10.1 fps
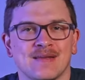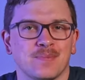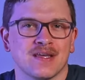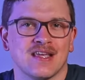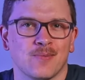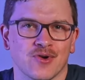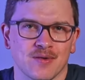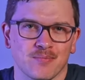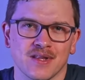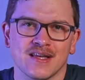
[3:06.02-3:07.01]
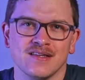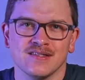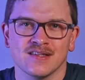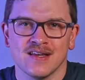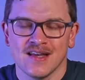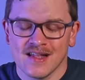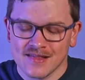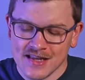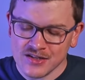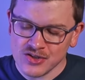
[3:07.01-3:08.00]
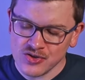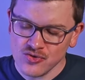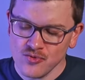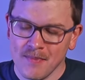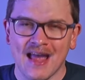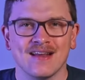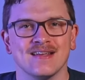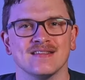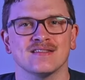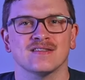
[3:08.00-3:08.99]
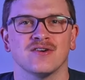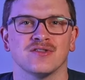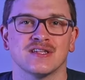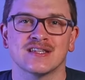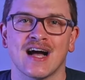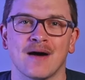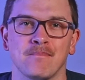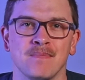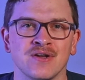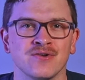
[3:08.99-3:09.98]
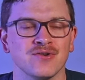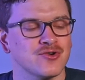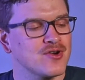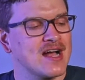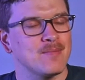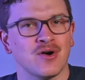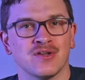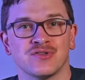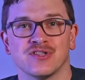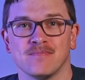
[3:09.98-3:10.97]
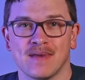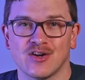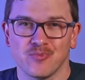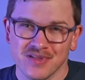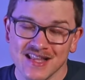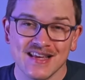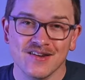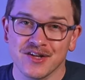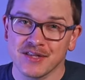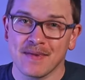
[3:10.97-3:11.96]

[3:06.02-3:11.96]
keep the keyboard in place. Then 2 magnets on the top middle grab onto the metal plate on the